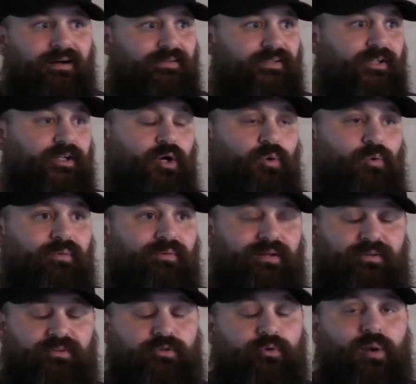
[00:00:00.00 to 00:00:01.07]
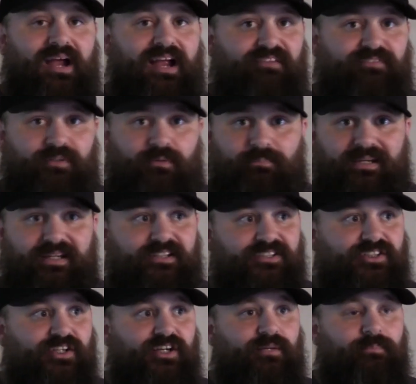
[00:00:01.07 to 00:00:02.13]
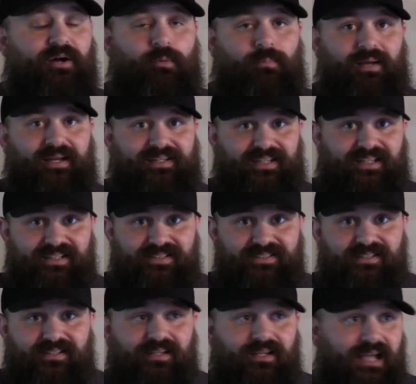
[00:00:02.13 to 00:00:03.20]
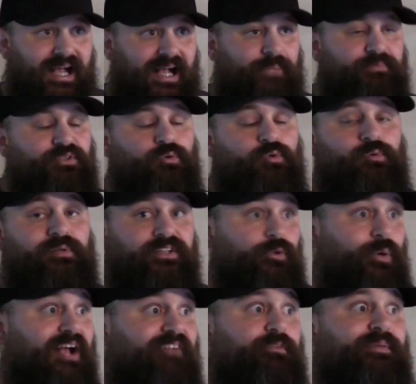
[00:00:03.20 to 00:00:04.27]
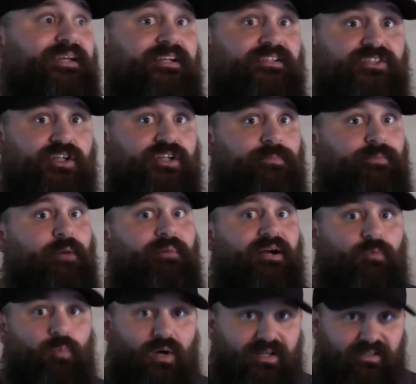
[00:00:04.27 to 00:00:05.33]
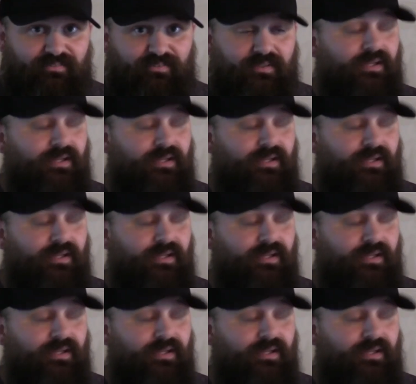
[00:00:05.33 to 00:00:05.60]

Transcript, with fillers: You know, do I have to be concerned about my kids? Absolutely. Do I have to be concerned about my wife?